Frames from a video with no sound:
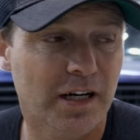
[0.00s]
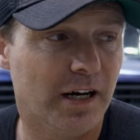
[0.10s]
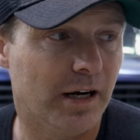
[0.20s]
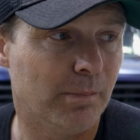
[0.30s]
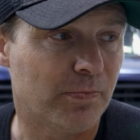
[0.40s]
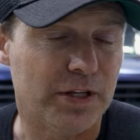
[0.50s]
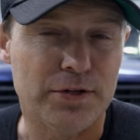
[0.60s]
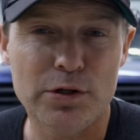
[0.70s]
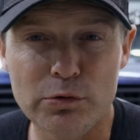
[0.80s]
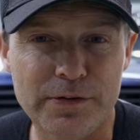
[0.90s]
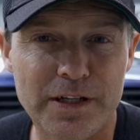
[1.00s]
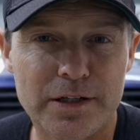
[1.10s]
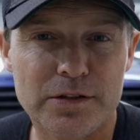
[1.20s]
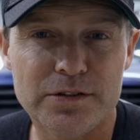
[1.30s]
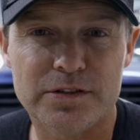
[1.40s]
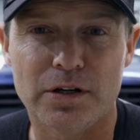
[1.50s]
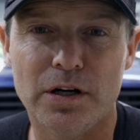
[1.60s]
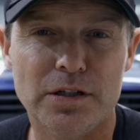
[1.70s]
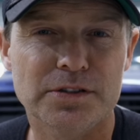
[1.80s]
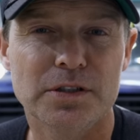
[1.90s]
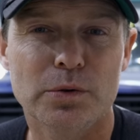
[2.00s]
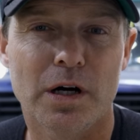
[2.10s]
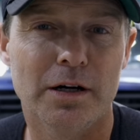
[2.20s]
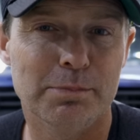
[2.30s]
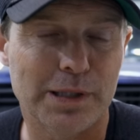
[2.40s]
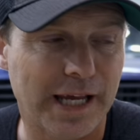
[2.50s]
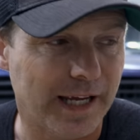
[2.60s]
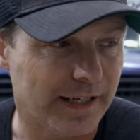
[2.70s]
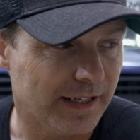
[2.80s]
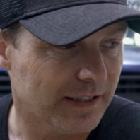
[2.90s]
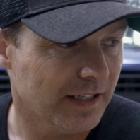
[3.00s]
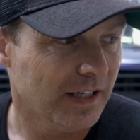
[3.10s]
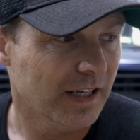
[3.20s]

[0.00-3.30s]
Um, the new vehicles are all too complicated